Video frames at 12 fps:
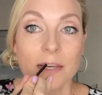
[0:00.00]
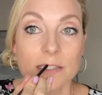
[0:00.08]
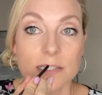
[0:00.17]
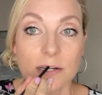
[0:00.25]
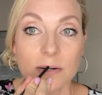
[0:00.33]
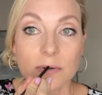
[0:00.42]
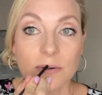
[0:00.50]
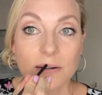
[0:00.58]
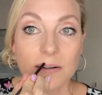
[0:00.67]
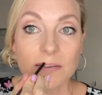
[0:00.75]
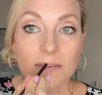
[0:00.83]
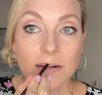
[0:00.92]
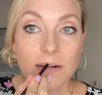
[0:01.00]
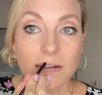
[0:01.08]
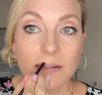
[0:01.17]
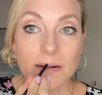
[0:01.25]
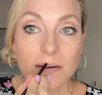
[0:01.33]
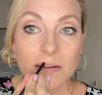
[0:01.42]
So I've got
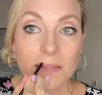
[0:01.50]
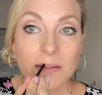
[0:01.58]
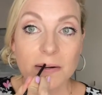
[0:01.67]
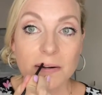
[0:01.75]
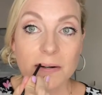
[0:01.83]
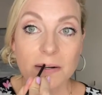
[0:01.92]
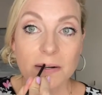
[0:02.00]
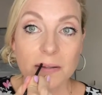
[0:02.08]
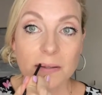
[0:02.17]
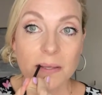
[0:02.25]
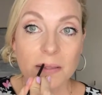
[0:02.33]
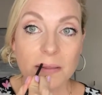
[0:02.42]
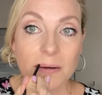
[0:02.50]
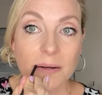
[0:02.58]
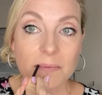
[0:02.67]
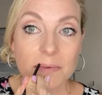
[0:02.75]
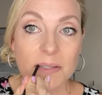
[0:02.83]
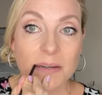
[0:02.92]
that on there. And then
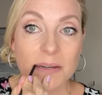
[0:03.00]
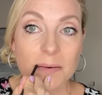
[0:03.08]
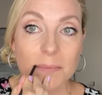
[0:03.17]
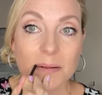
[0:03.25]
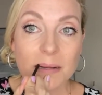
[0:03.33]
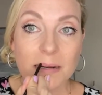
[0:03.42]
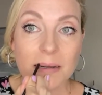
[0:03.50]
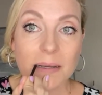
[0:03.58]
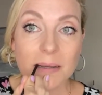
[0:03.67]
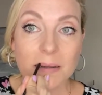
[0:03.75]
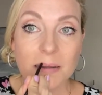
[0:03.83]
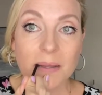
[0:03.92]
I'm just going to apply